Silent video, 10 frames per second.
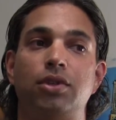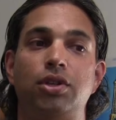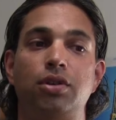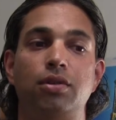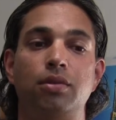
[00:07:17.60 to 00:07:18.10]

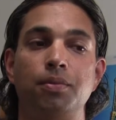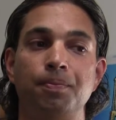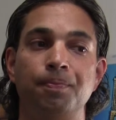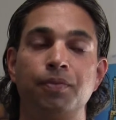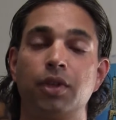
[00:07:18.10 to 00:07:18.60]
to
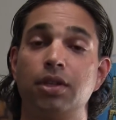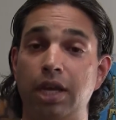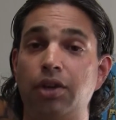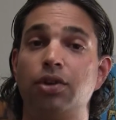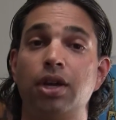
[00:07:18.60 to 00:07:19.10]

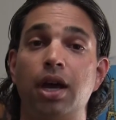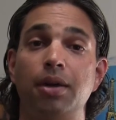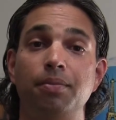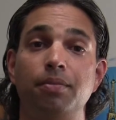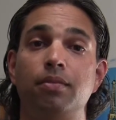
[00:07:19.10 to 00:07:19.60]
take your
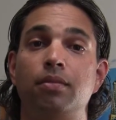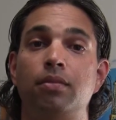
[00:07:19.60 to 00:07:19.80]
time,